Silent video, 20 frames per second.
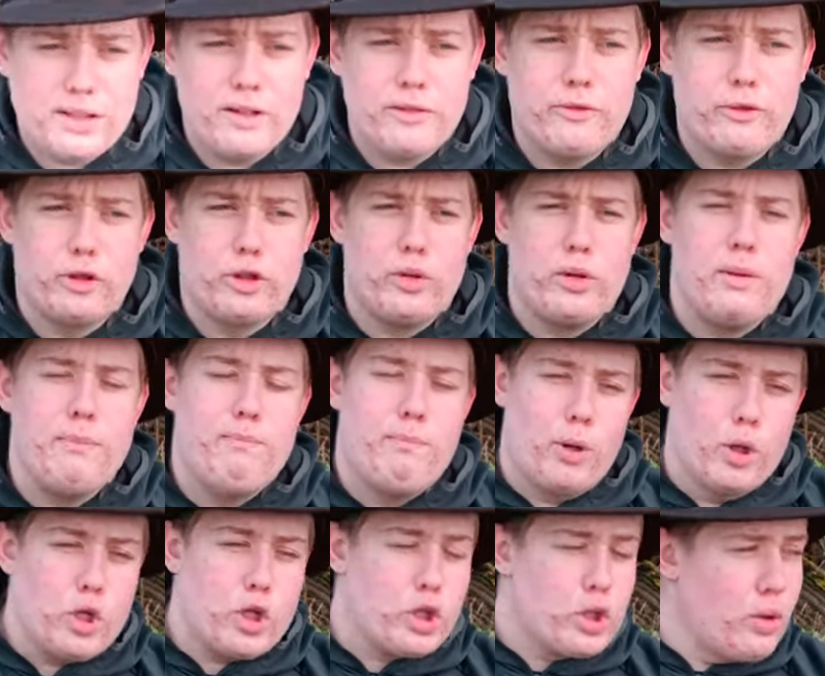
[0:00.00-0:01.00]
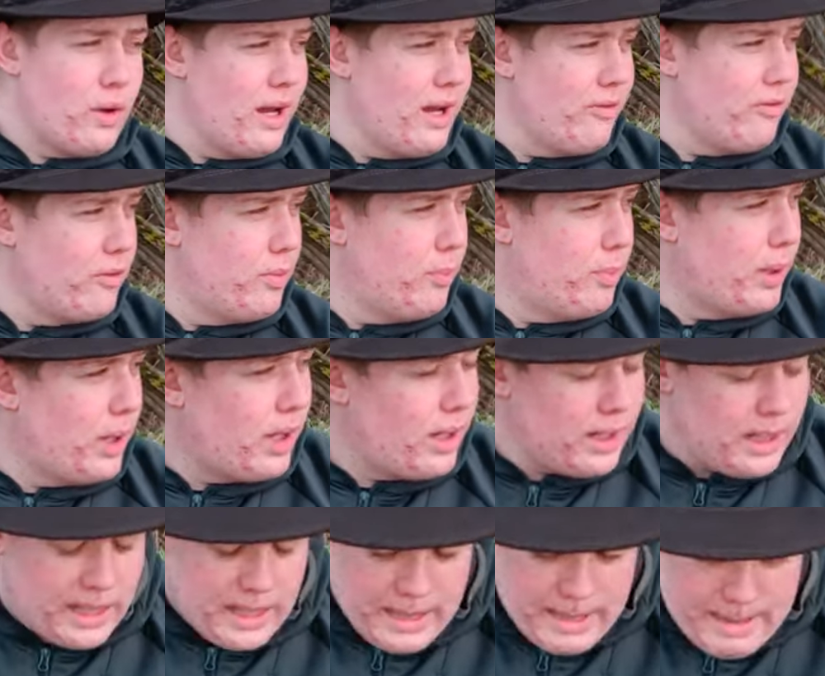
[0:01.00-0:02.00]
and stuff for doing bushcraft, but